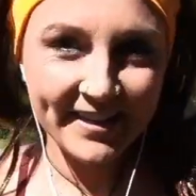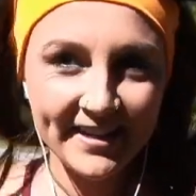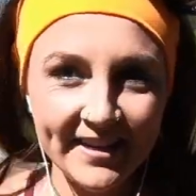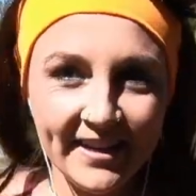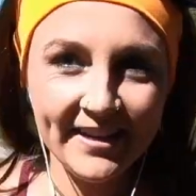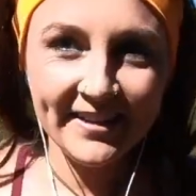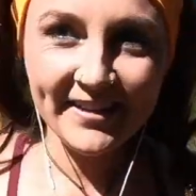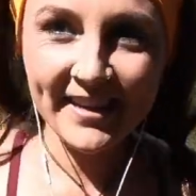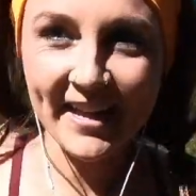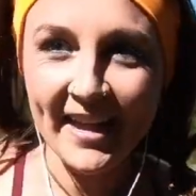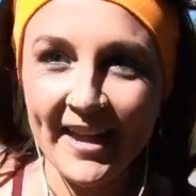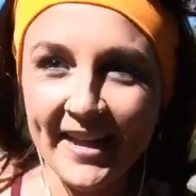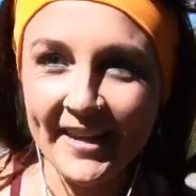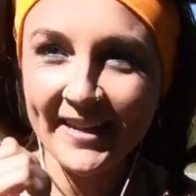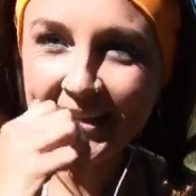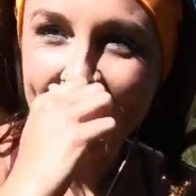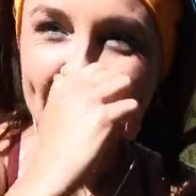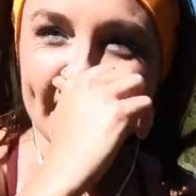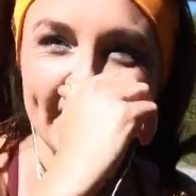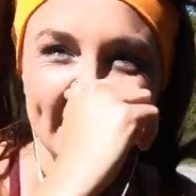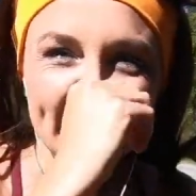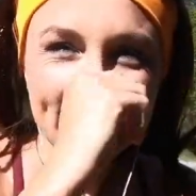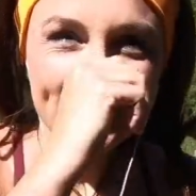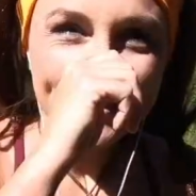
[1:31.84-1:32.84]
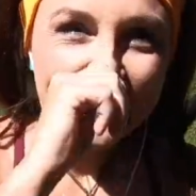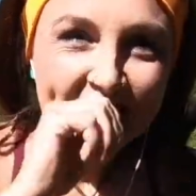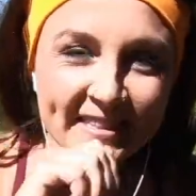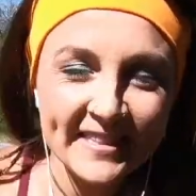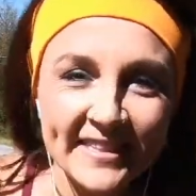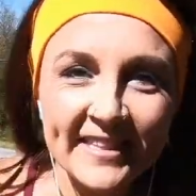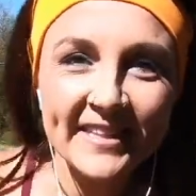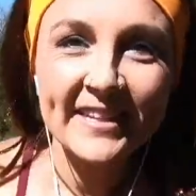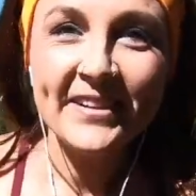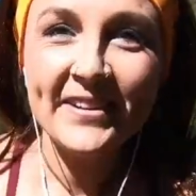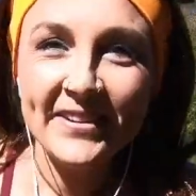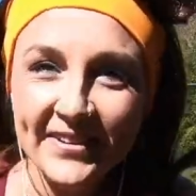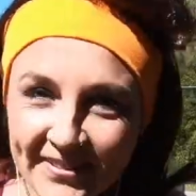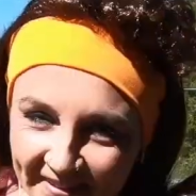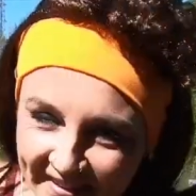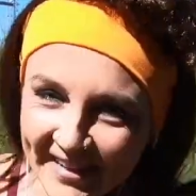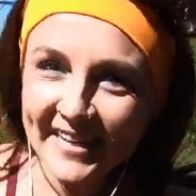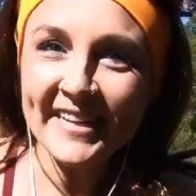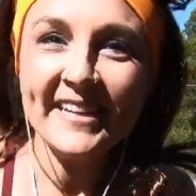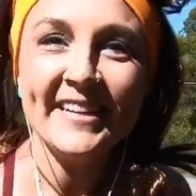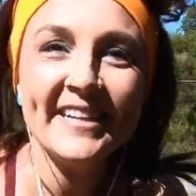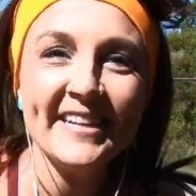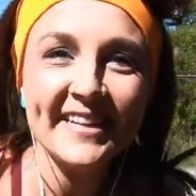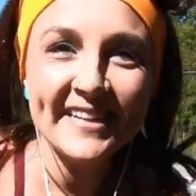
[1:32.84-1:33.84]
Okay. Great,
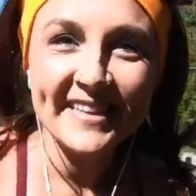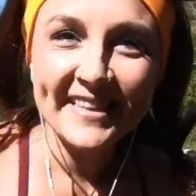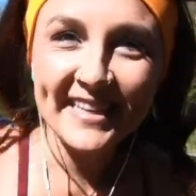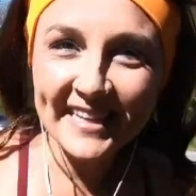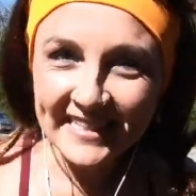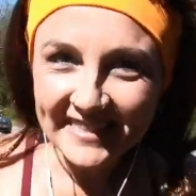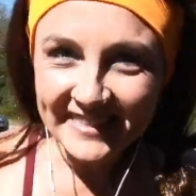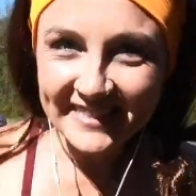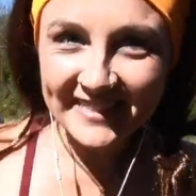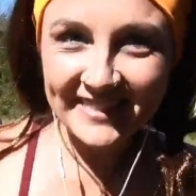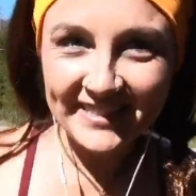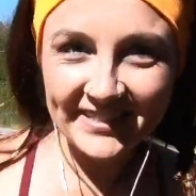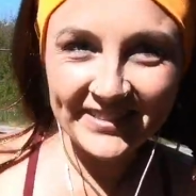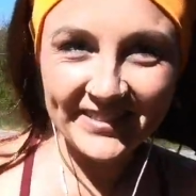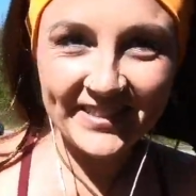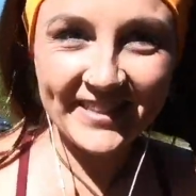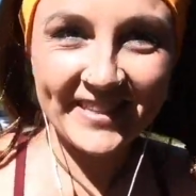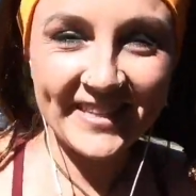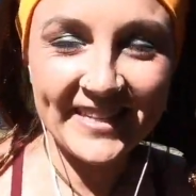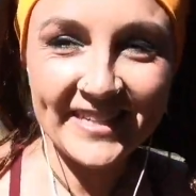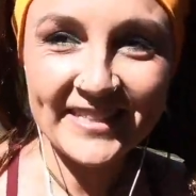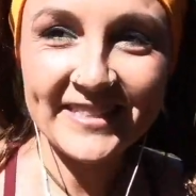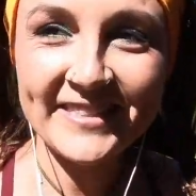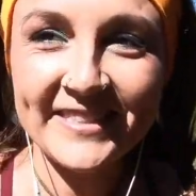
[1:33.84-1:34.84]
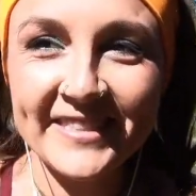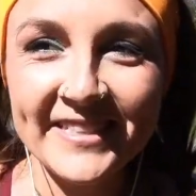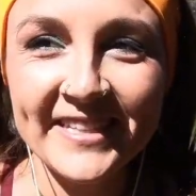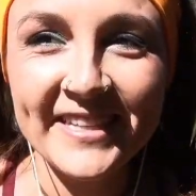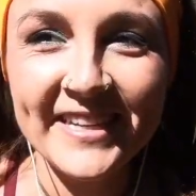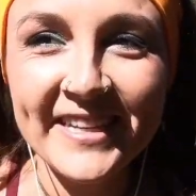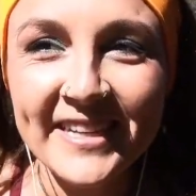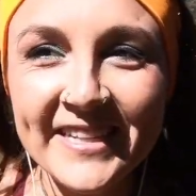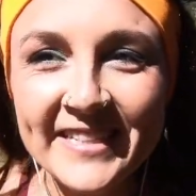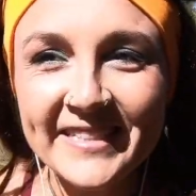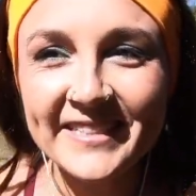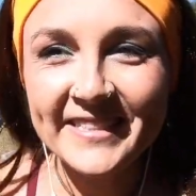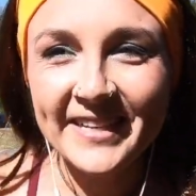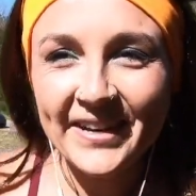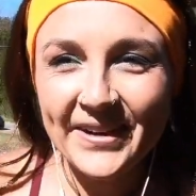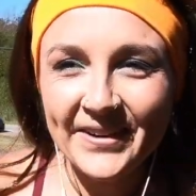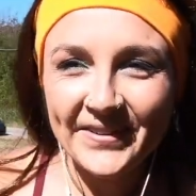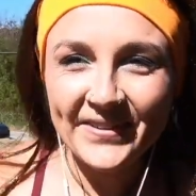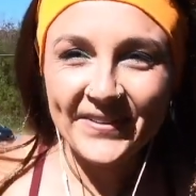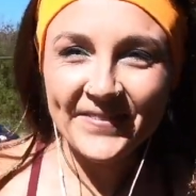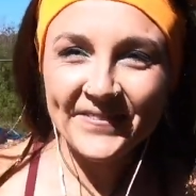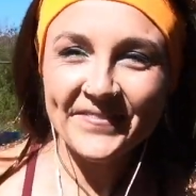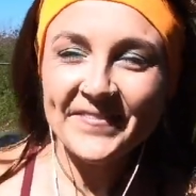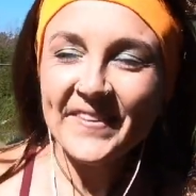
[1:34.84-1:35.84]
let's do this. So
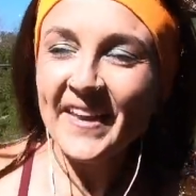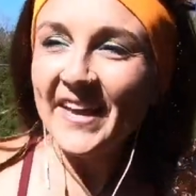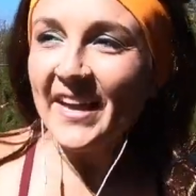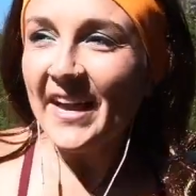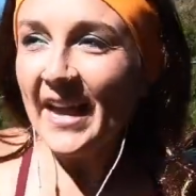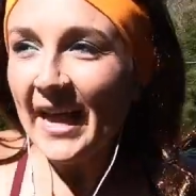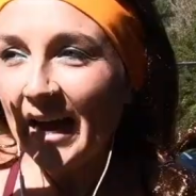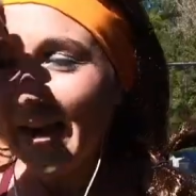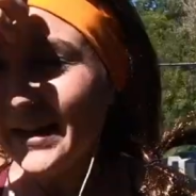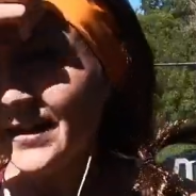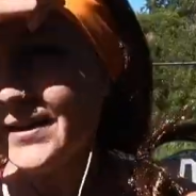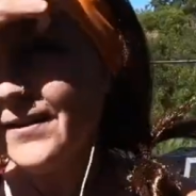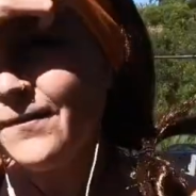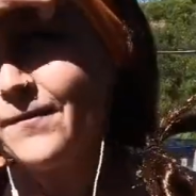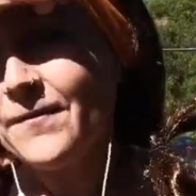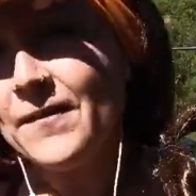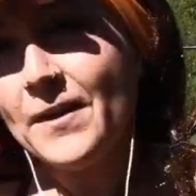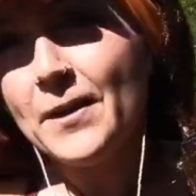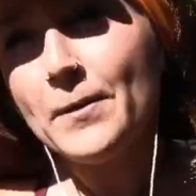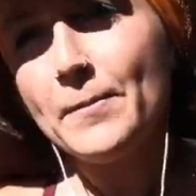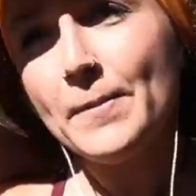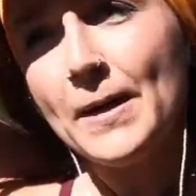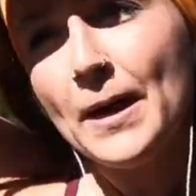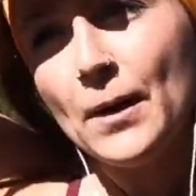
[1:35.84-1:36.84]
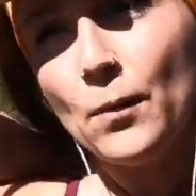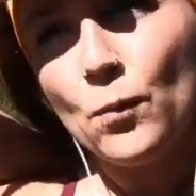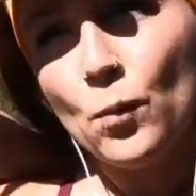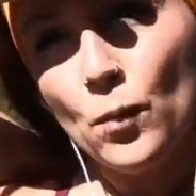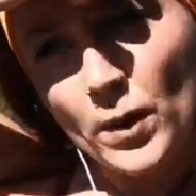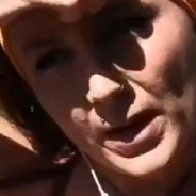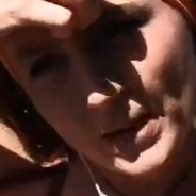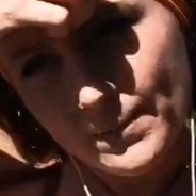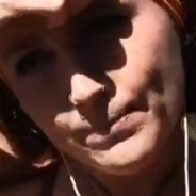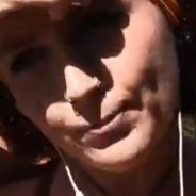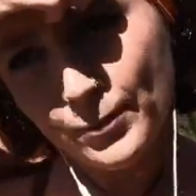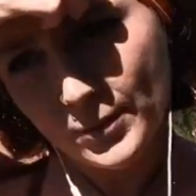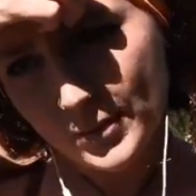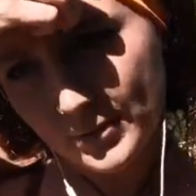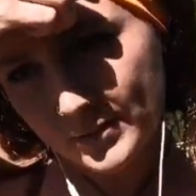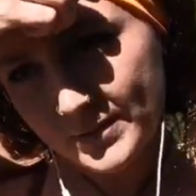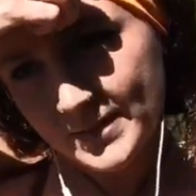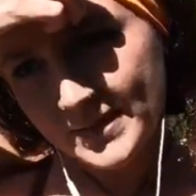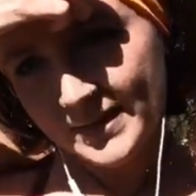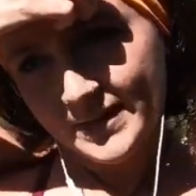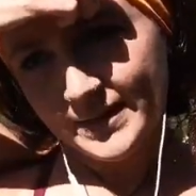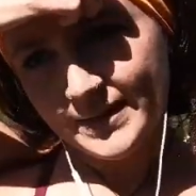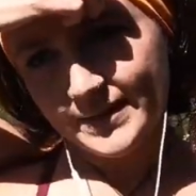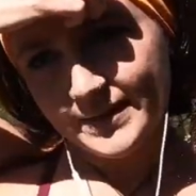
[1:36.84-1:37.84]
how do you feel about whey
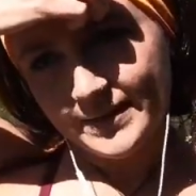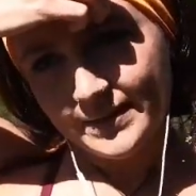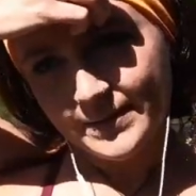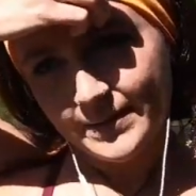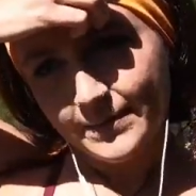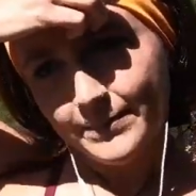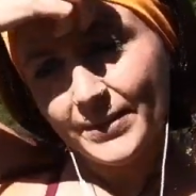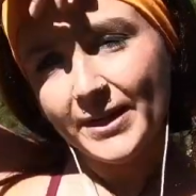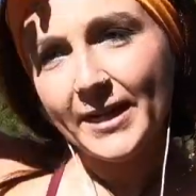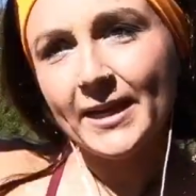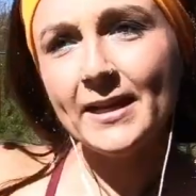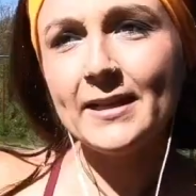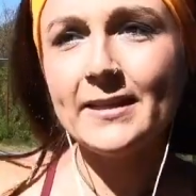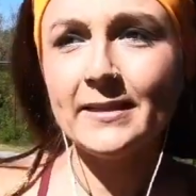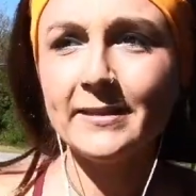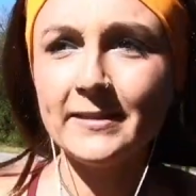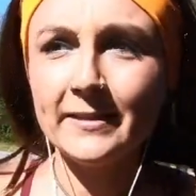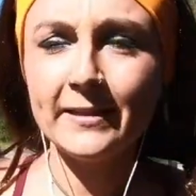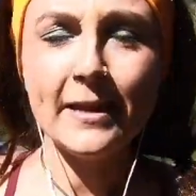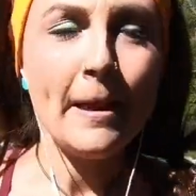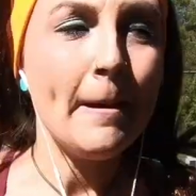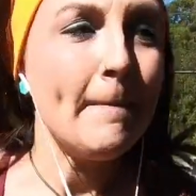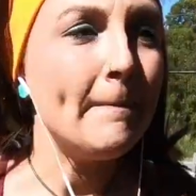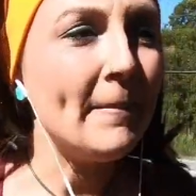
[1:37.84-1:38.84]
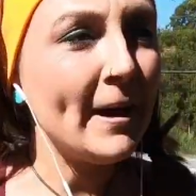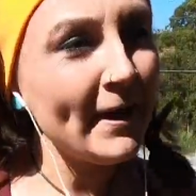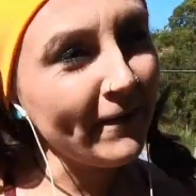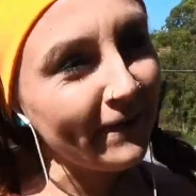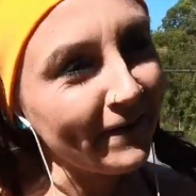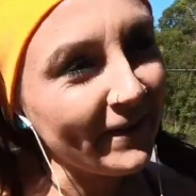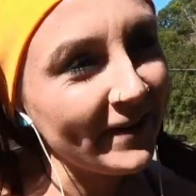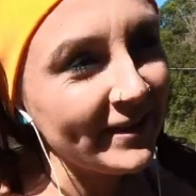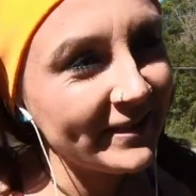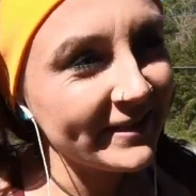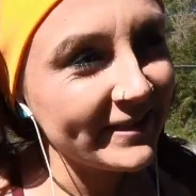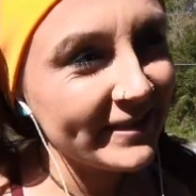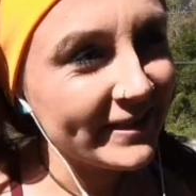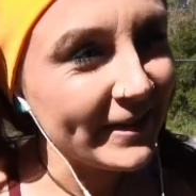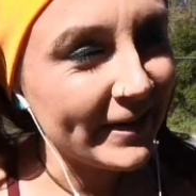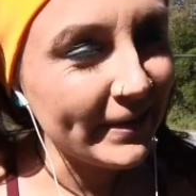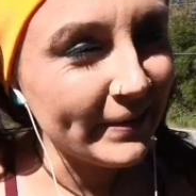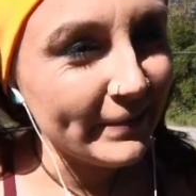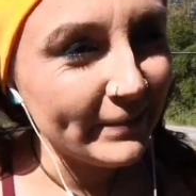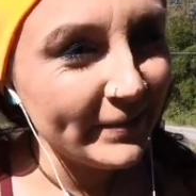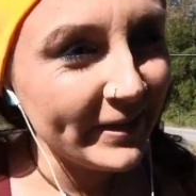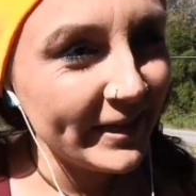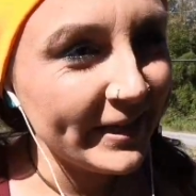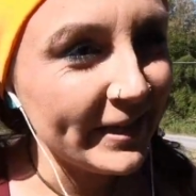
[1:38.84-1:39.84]
protein? Because my friends tell
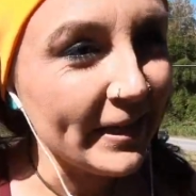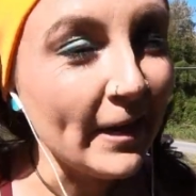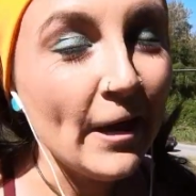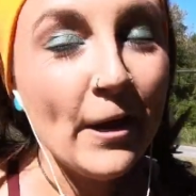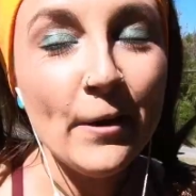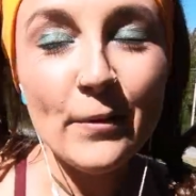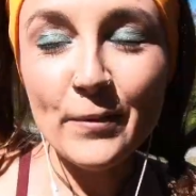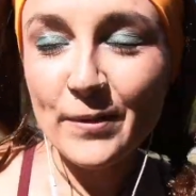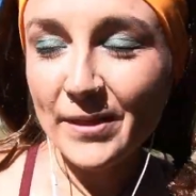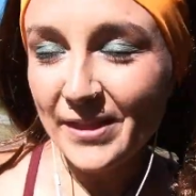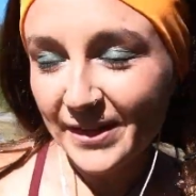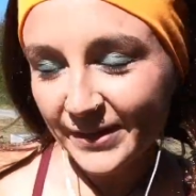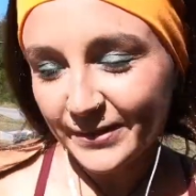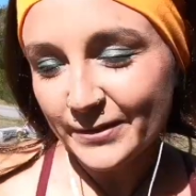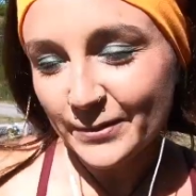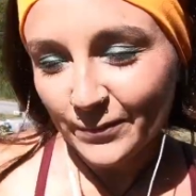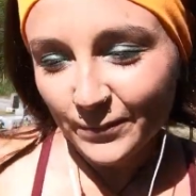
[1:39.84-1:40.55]
me where there's a